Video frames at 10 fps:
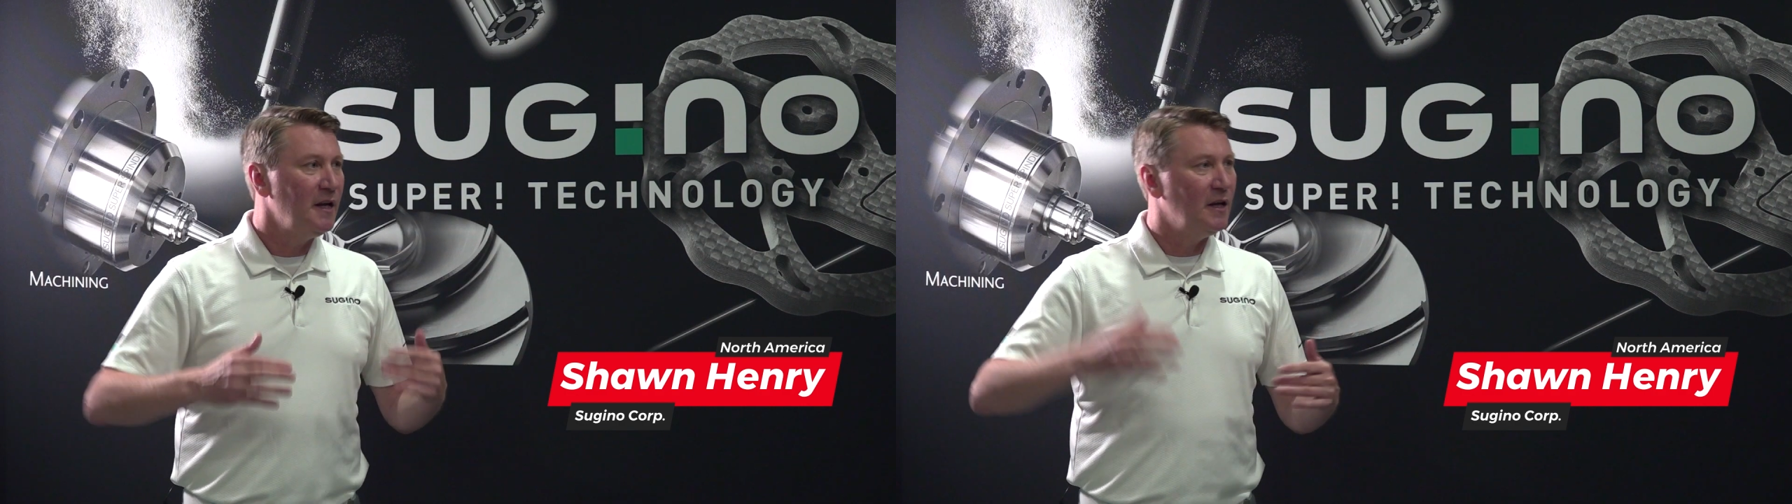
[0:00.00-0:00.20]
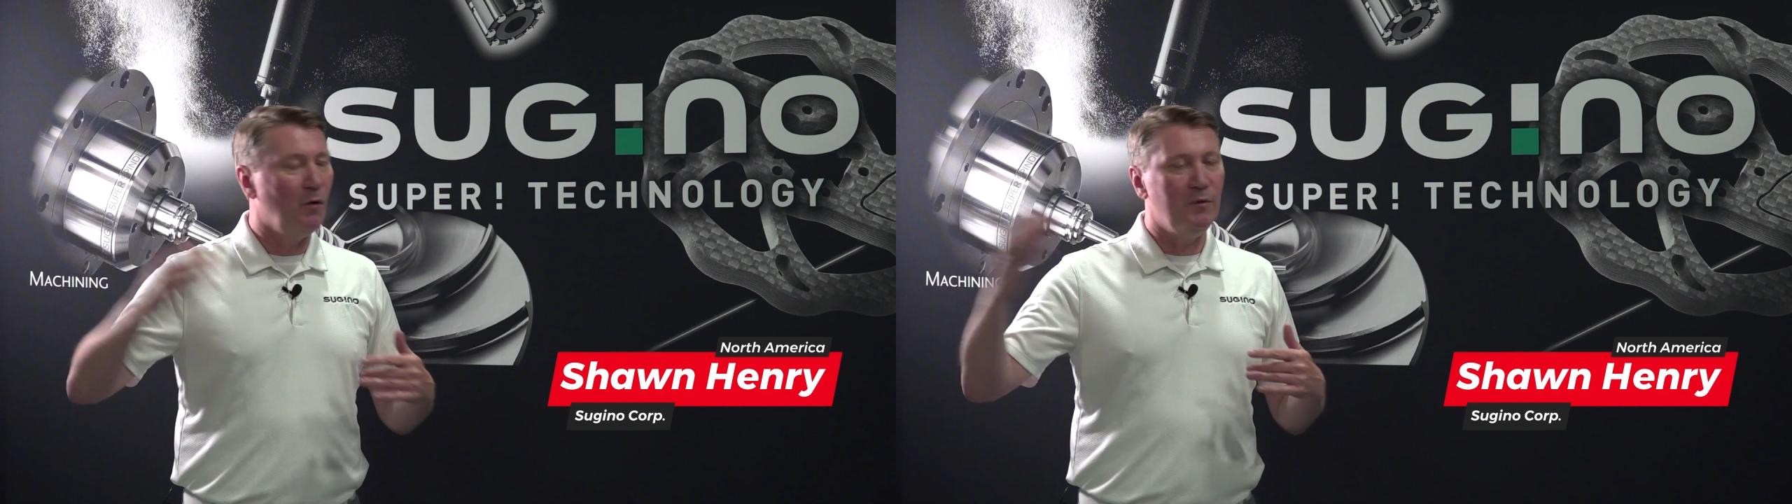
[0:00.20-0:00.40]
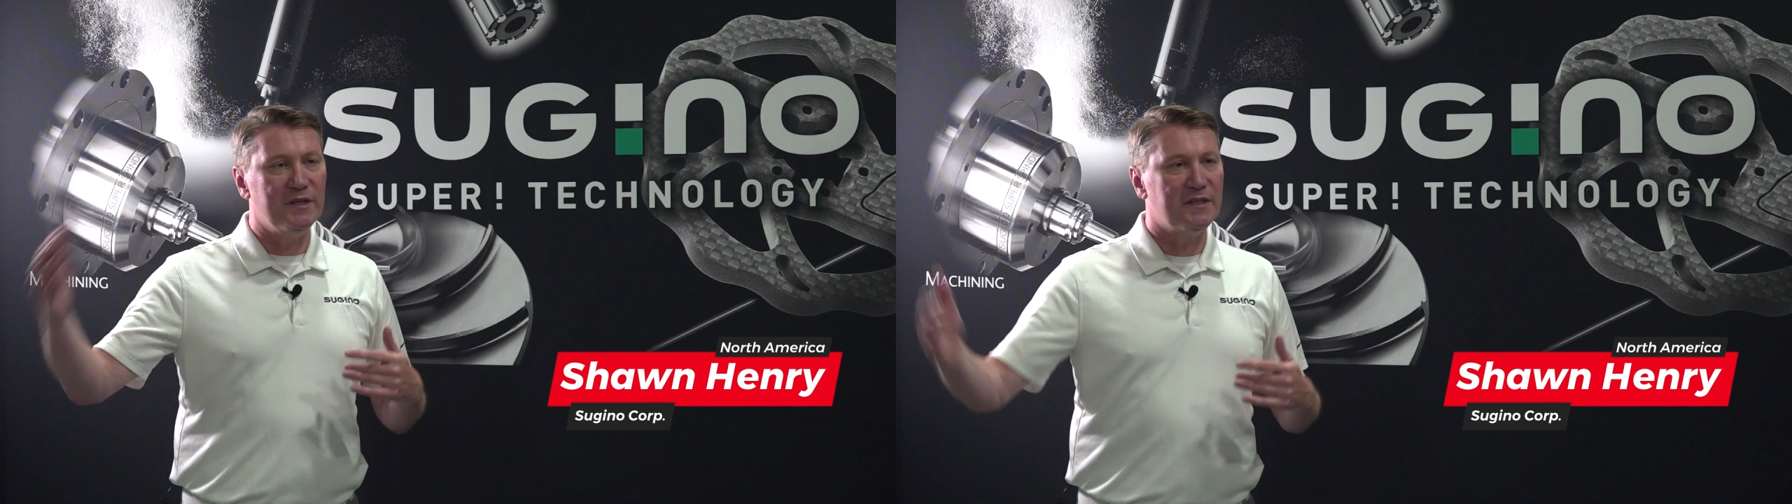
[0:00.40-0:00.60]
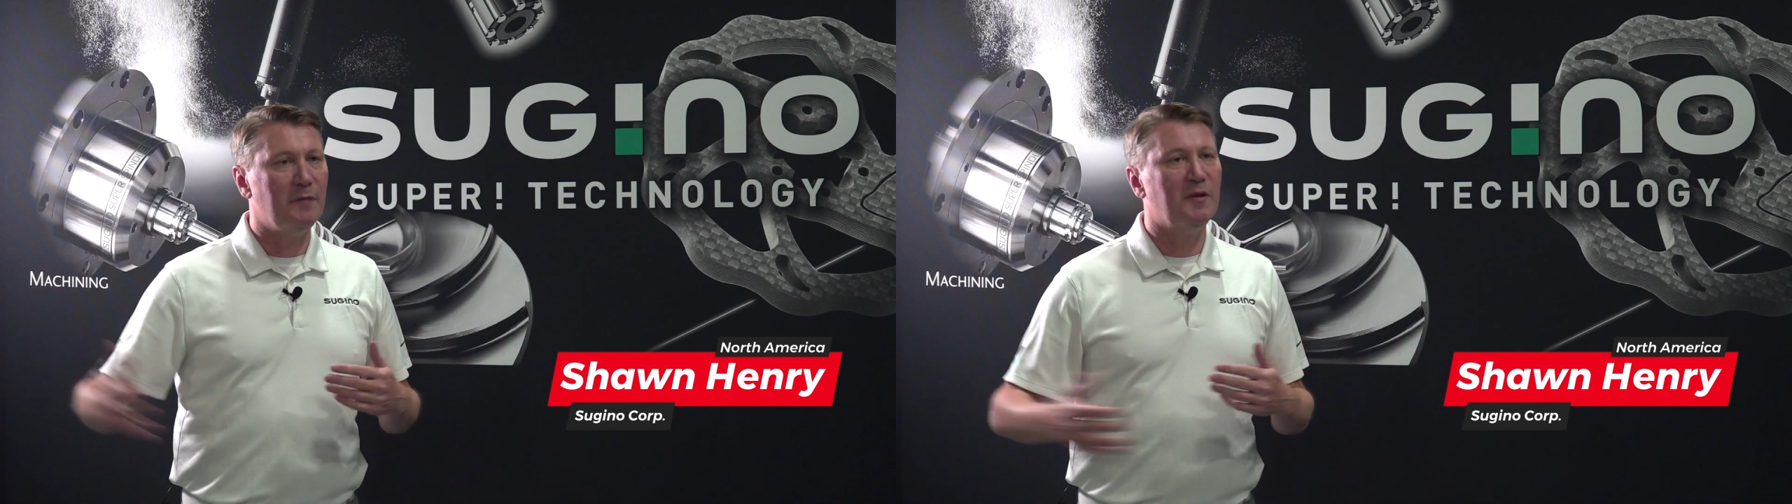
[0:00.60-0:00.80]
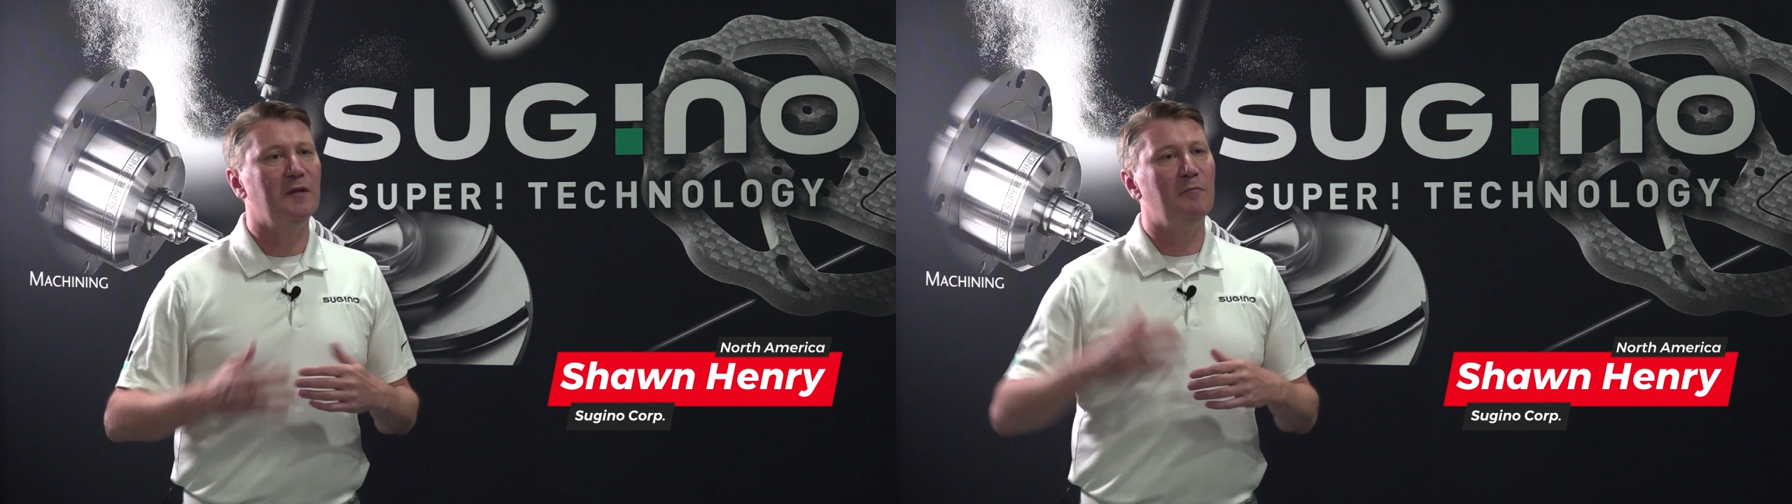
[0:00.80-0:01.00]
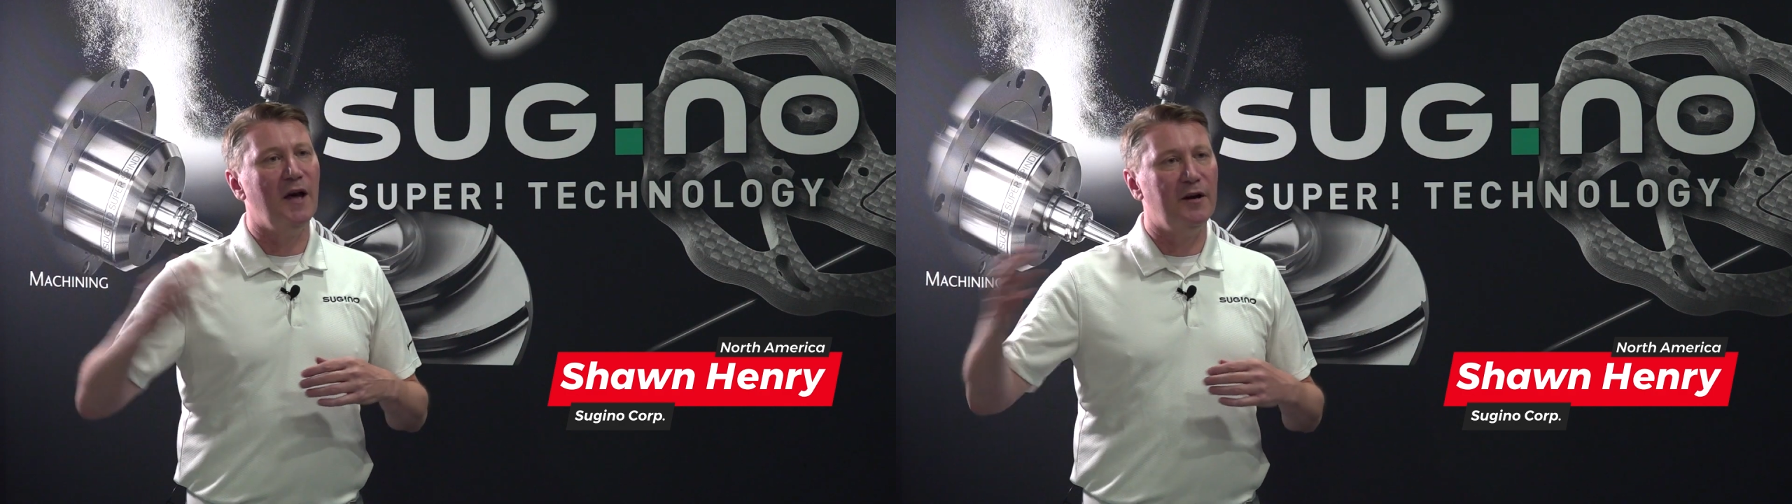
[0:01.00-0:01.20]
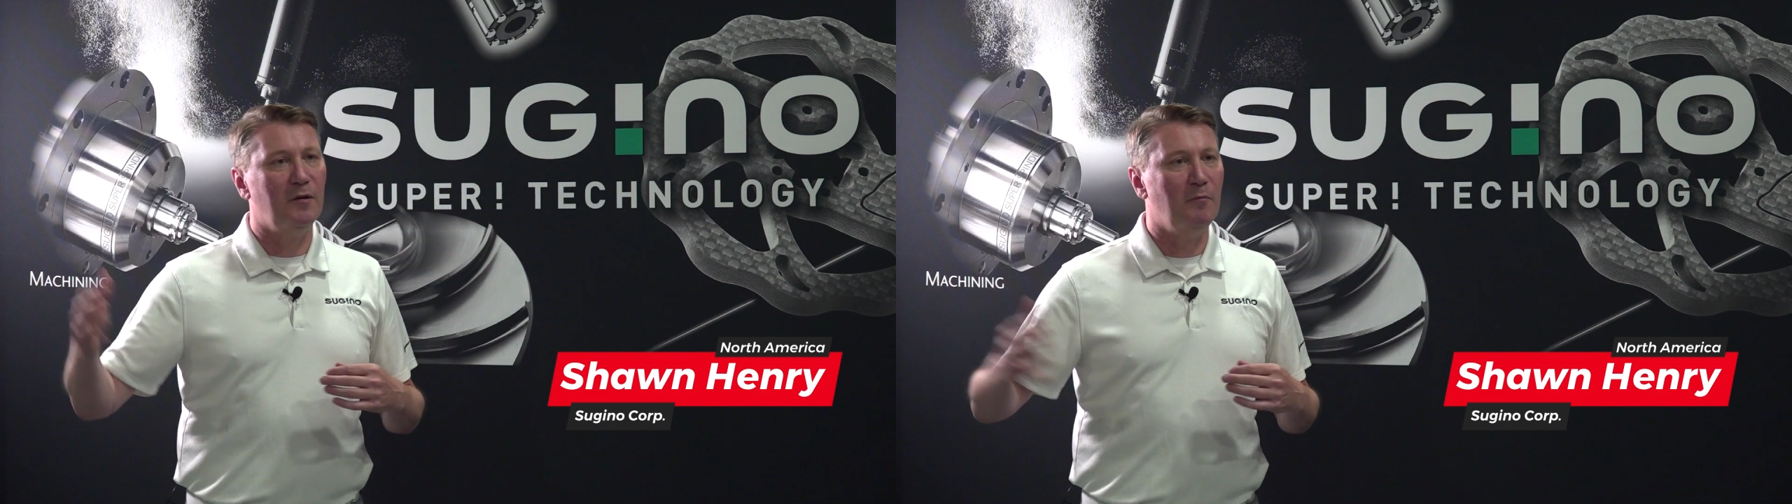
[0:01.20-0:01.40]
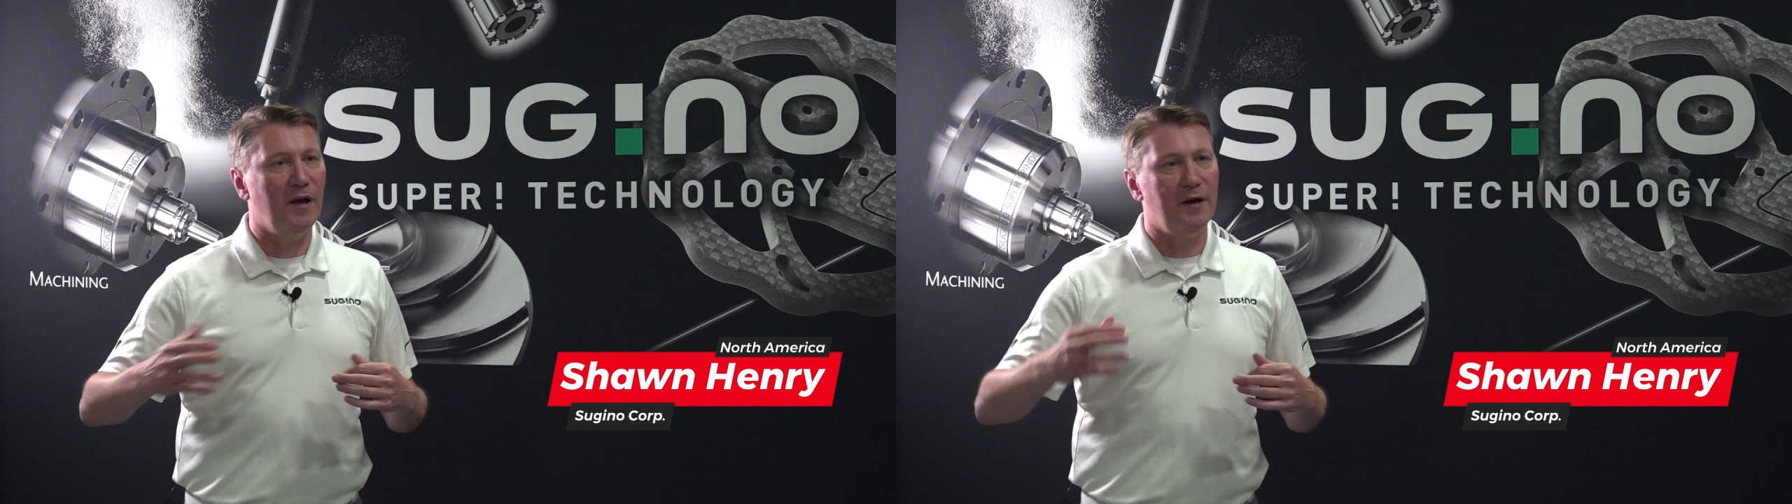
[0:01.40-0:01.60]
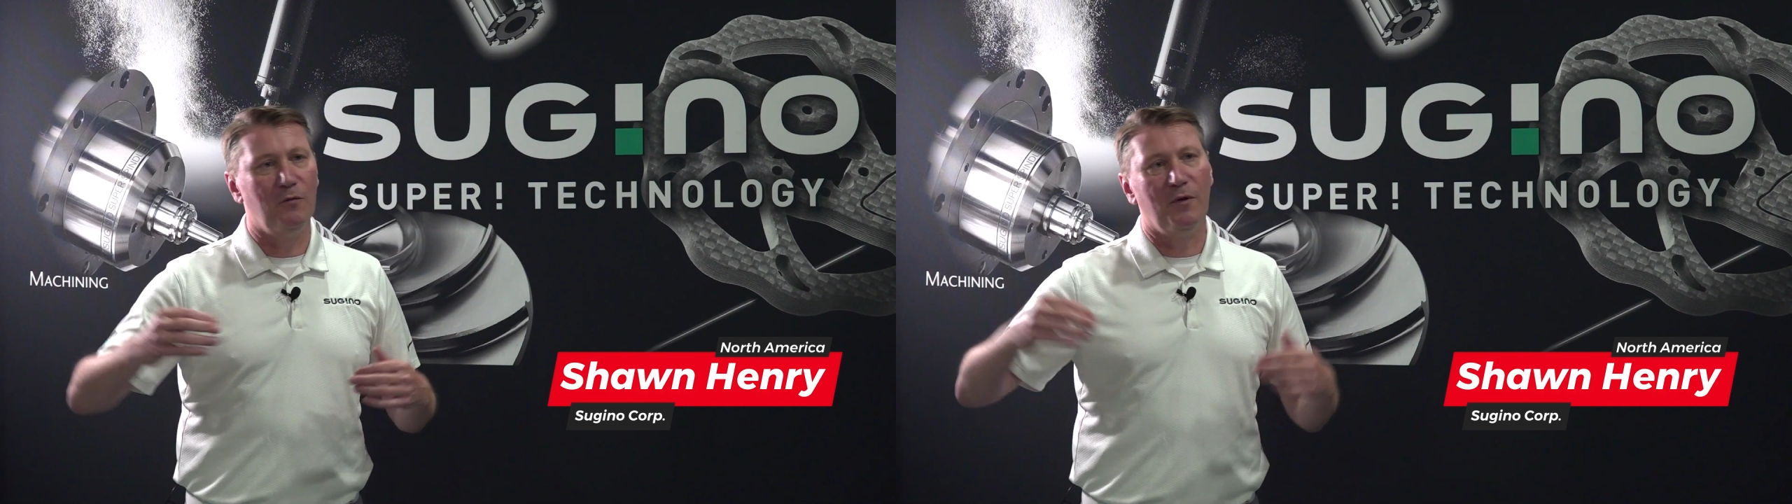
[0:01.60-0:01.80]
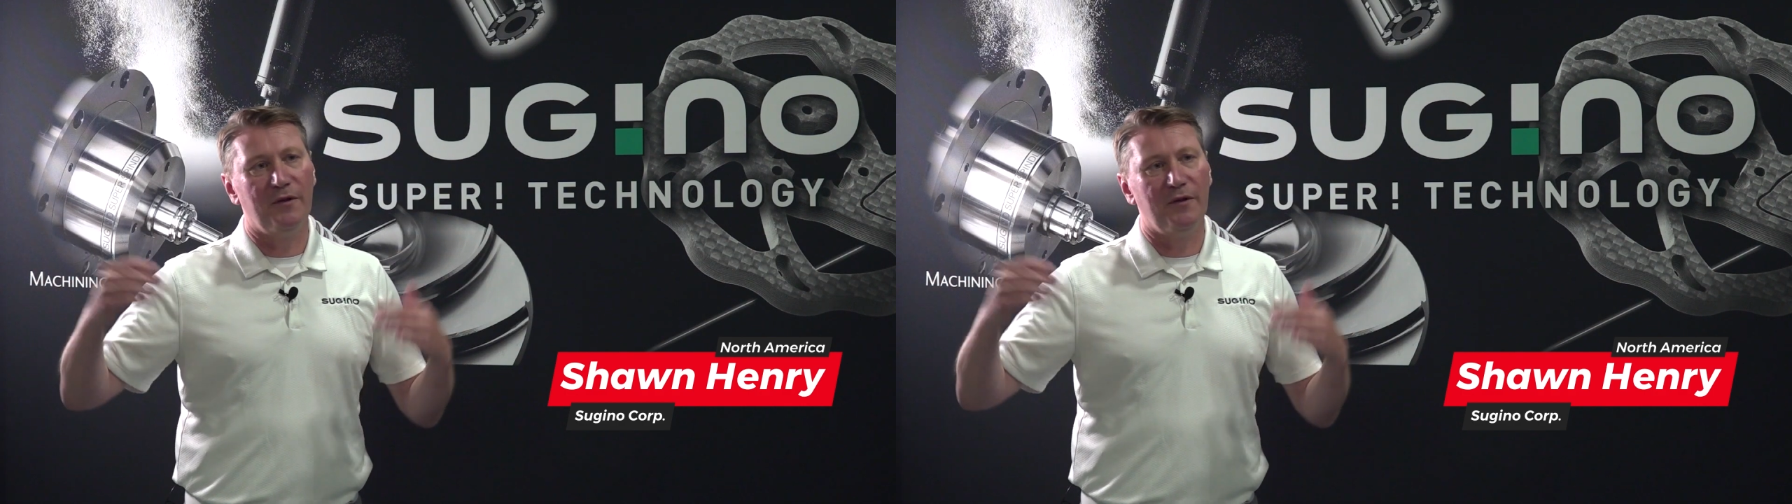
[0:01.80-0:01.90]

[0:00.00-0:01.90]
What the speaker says: we just keep getting better and better,